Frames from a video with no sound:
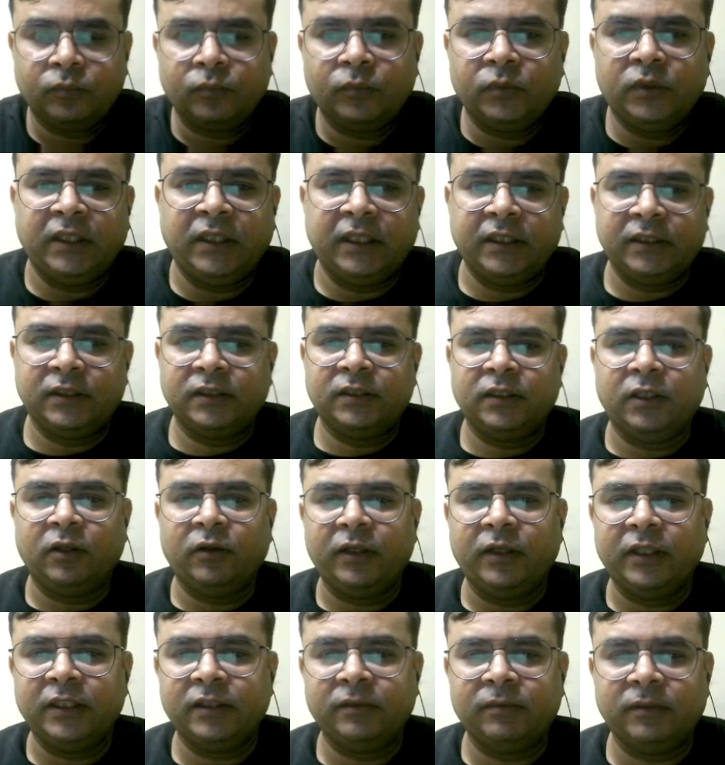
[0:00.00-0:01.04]
Yes, now
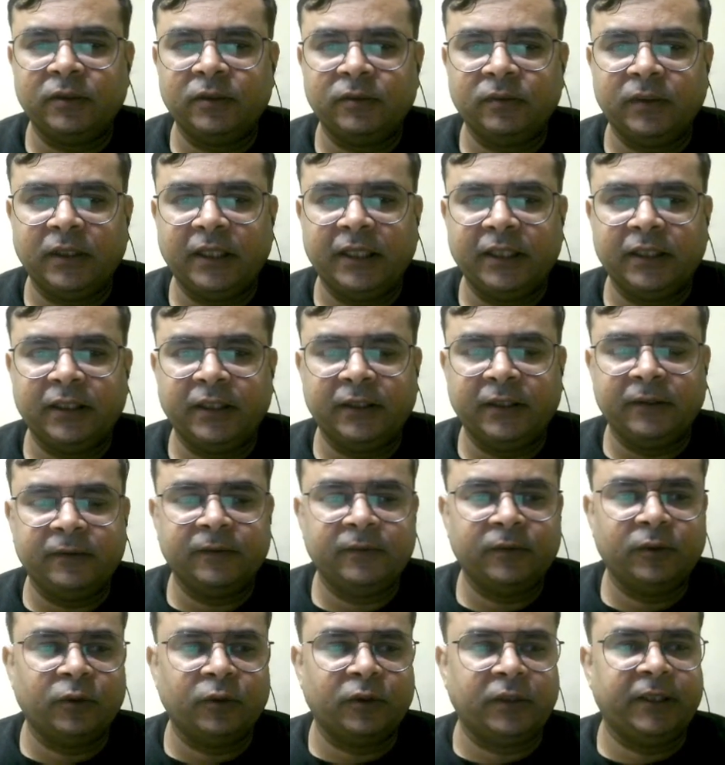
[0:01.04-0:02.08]
it is visual, I think.
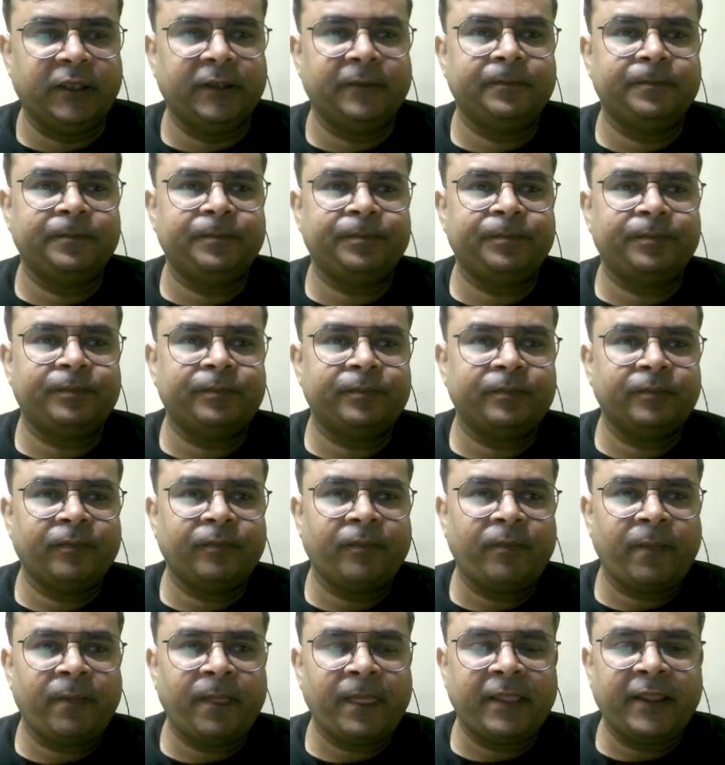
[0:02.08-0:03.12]
Okay.
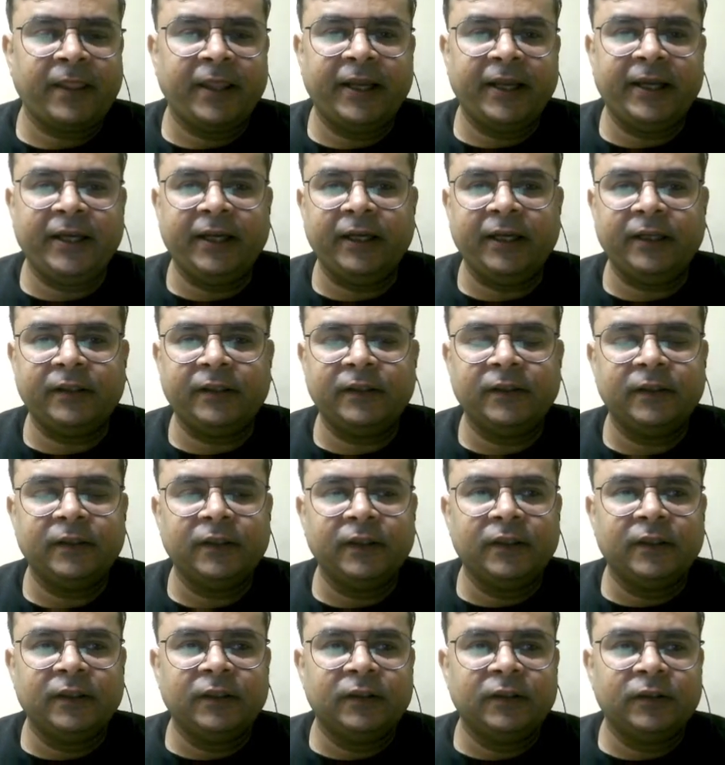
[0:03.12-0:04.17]
Correct?
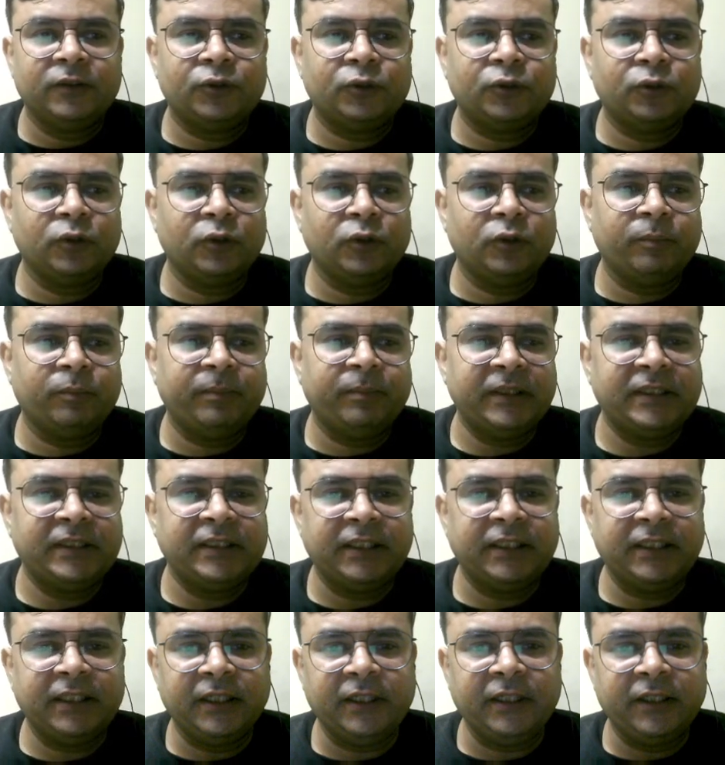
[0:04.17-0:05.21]
So
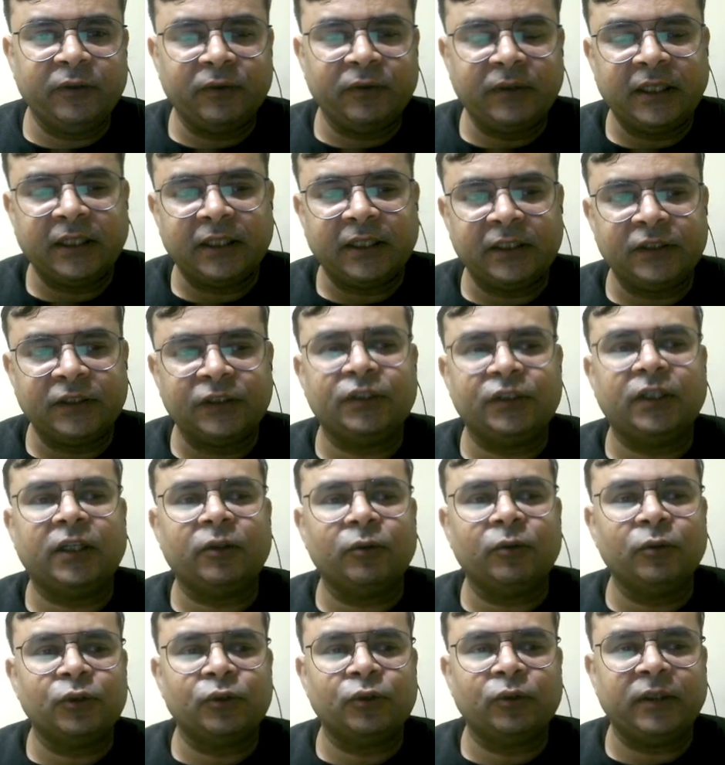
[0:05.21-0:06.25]
basically, you can construct
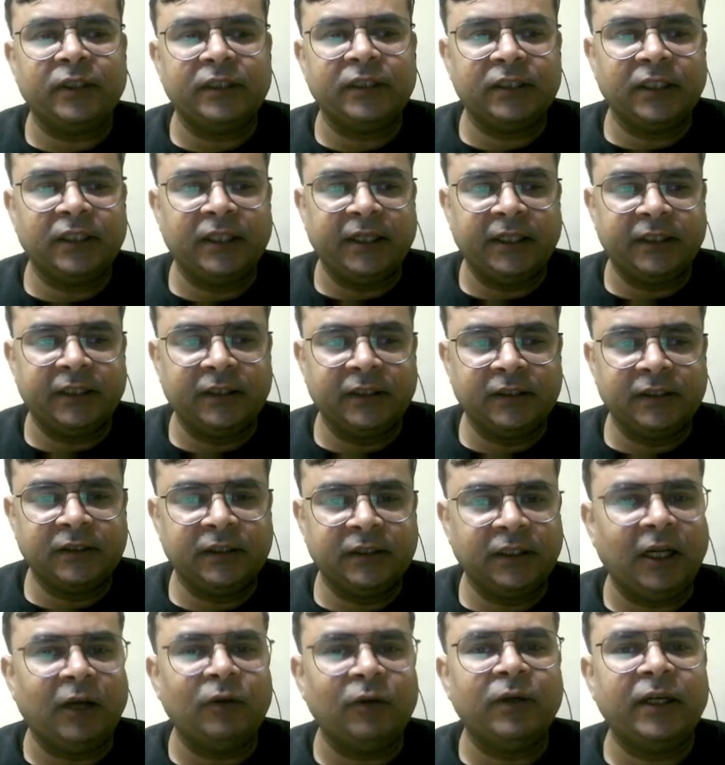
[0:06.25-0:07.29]
two-stroke engine like this.
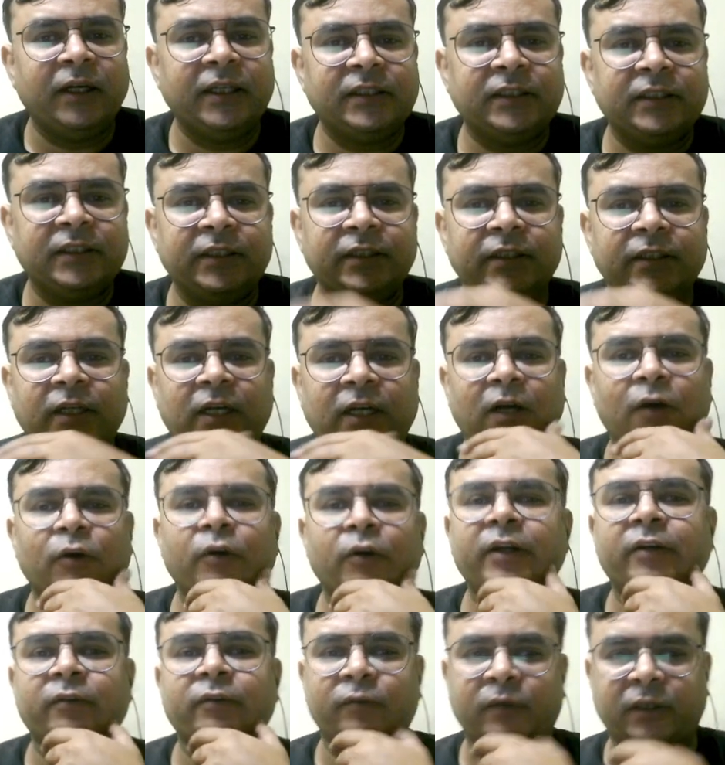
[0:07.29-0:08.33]
Now let's see how
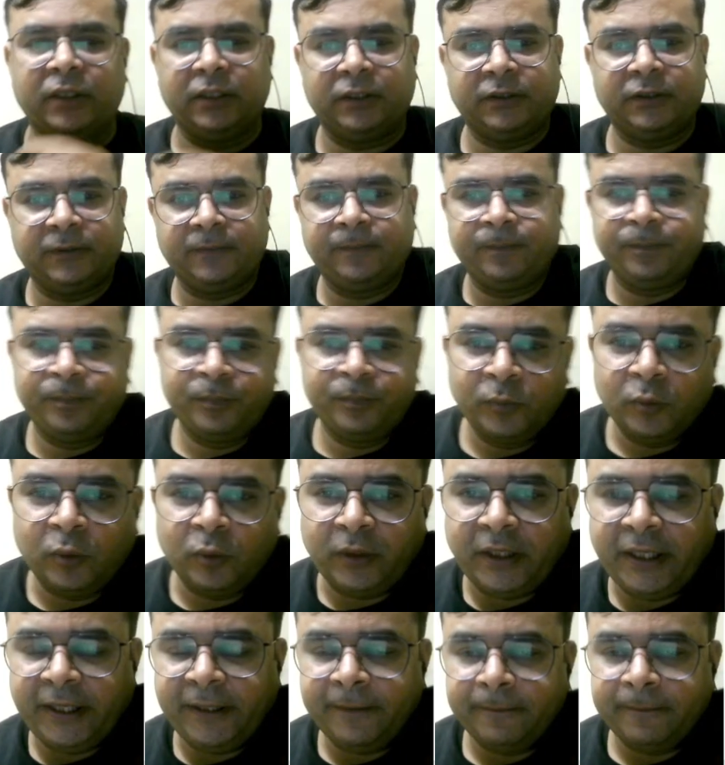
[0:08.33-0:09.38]
it works.
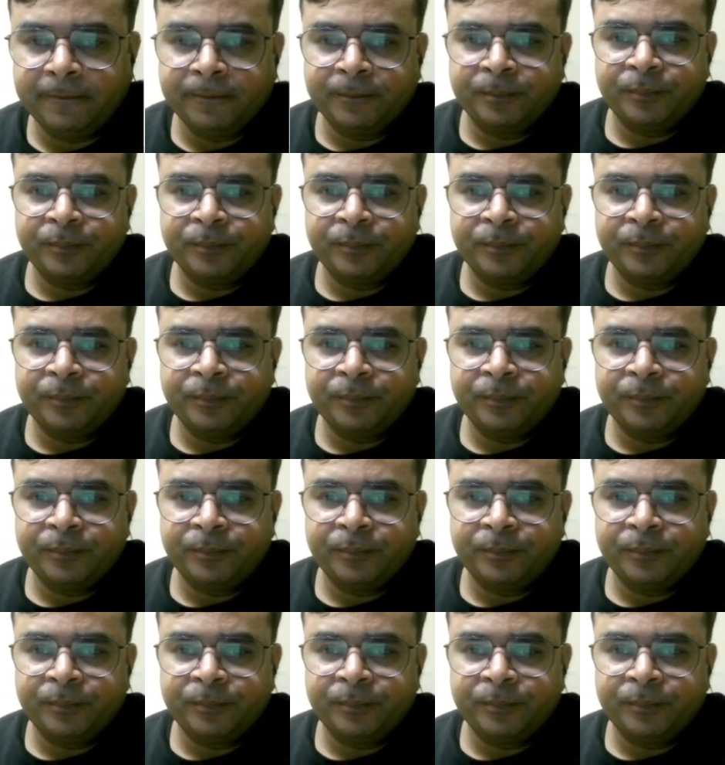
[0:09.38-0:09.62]
Okay.